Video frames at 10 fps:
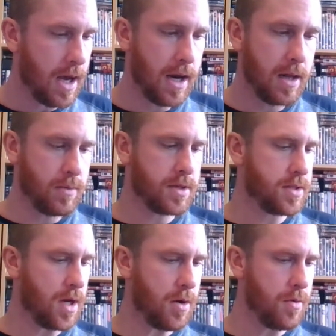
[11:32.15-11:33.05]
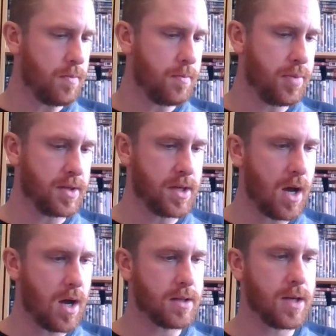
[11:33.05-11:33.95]
and it was so
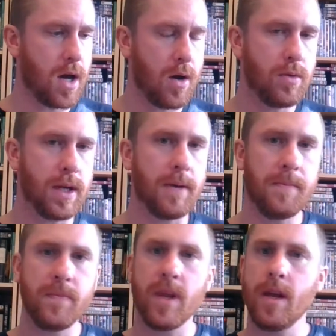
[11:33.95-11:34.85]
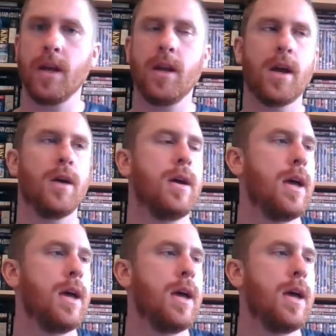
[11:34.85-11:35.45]
bizarre to hold it, you know.